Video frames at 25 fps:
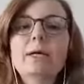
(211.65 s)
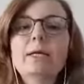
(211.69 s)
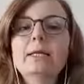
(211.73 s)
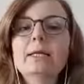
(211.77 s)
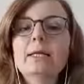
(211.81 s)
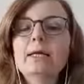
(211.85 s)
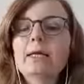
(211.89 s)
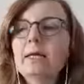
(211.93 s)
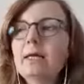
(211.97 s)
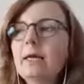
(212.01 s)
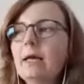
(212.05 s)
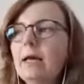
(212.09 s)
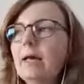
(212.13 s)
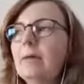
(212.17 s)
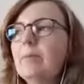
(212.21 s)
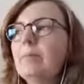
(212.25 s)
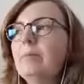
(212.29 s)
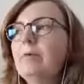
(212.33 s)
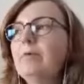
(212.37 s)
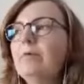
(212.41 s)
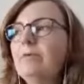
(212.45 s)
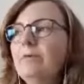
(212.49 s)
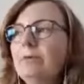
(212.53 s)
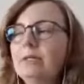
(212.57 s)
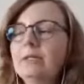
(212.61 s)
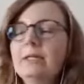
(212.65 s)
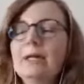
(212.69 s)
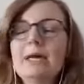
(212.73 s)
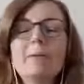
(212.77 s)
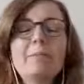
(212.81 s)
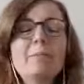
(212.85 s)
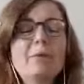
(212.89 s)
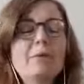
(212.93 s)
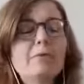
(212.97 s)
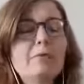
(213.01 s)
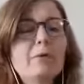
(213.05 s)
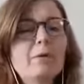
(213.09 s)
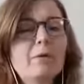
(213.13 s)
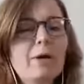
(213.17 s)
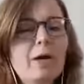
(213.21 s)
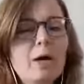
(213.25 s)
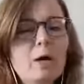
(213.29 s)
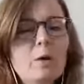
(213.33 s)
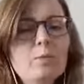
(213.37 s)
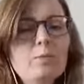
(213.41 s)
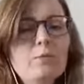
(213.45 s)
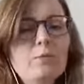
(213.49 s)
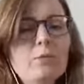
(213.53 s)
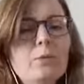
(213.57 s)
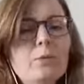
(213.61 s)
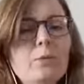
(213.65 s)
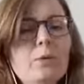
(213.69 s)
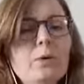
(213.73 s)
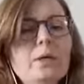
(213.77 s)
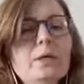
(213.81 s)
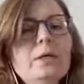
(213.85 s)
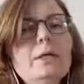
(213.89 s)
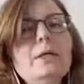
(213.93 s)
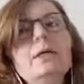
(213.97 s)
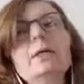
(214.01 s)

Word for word: and they can be, it can be very helpful